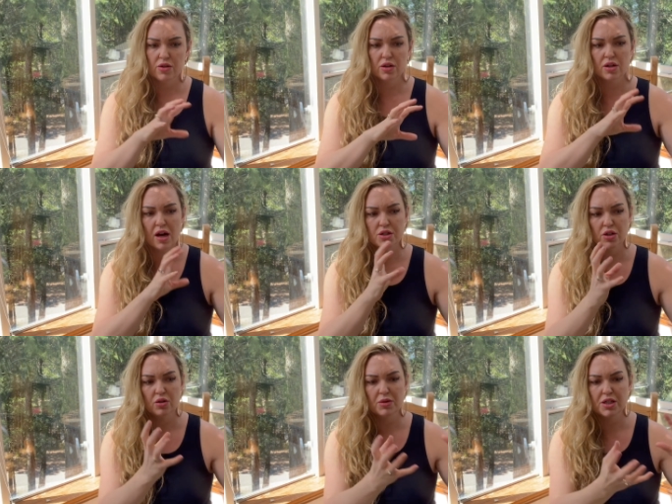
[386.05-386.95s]
the
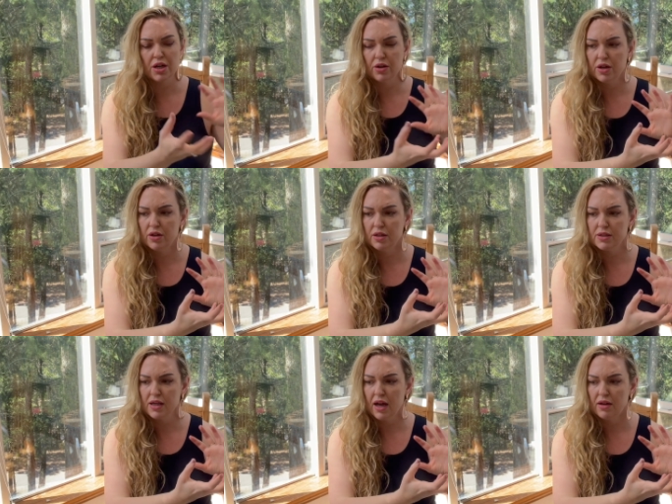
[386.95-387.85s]
logical material
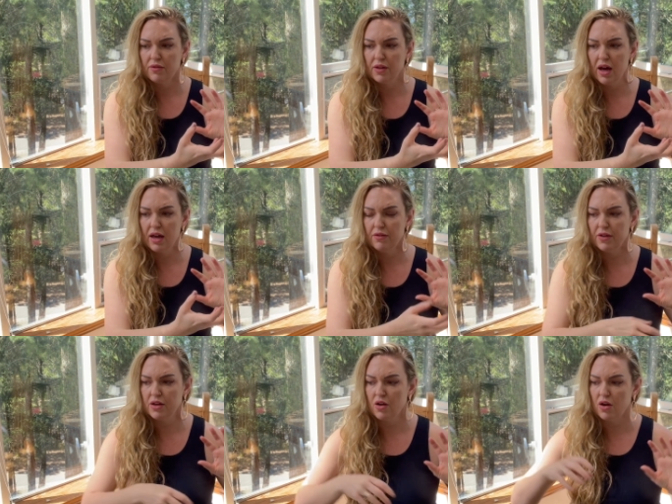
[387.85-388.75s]
side of life,
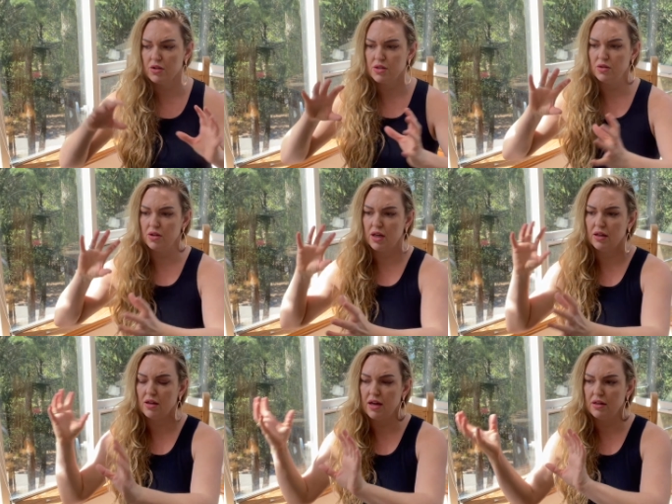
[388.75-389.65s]
and you're also
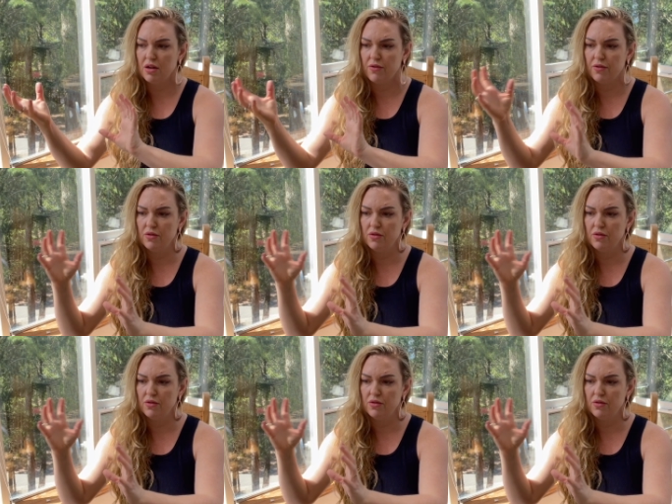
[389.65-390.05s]
looking at, you're